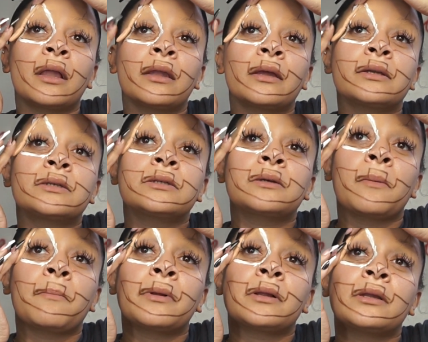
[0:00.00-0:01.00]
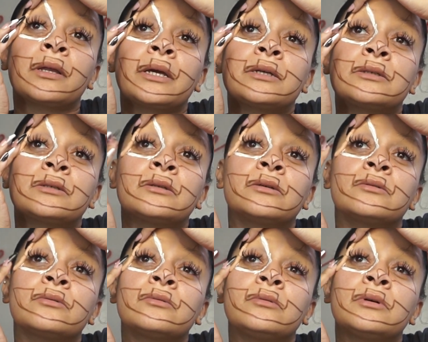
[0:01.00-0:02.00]
Let's place
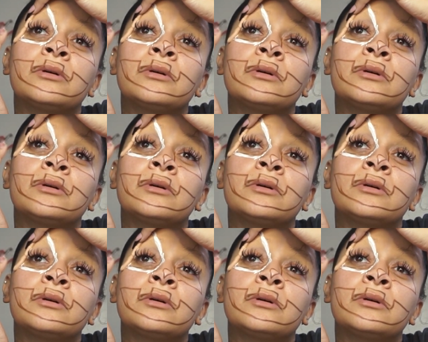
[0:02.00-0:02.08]
you.